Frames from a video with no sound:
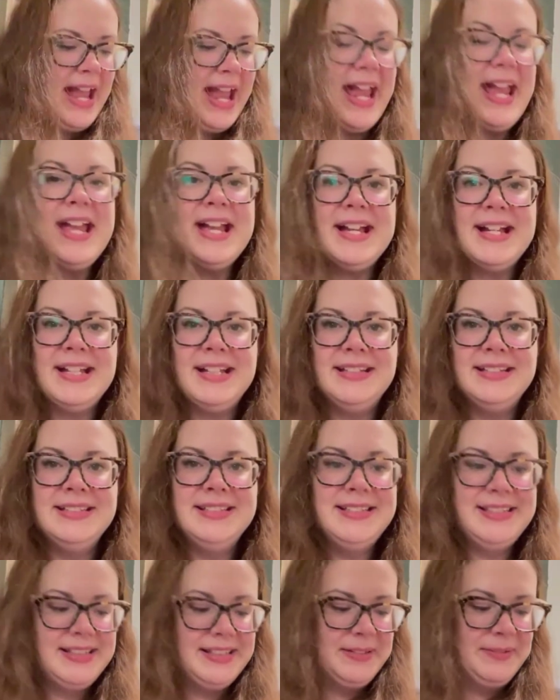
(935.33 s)

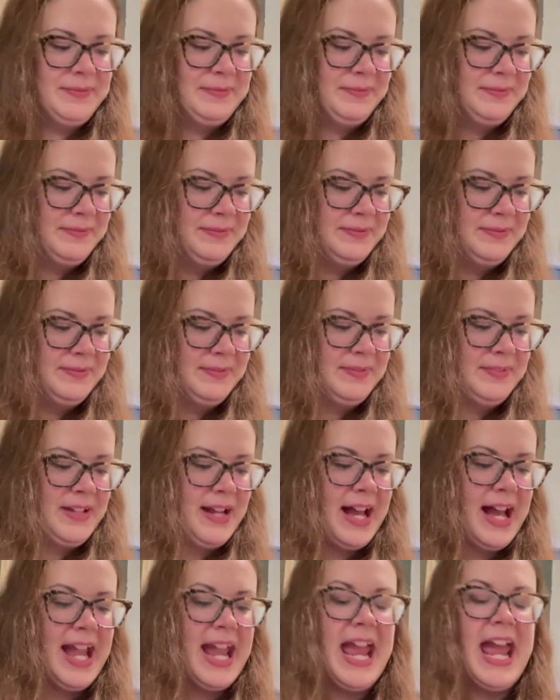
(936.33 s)
And
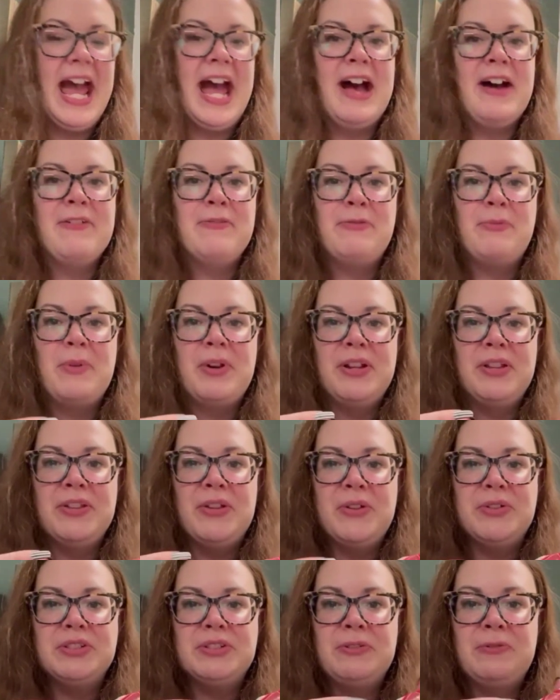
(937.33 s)
I have one of
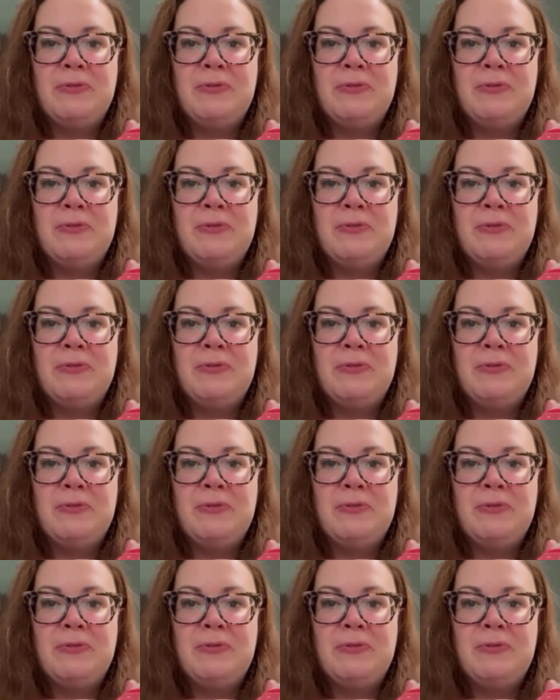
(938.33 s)
those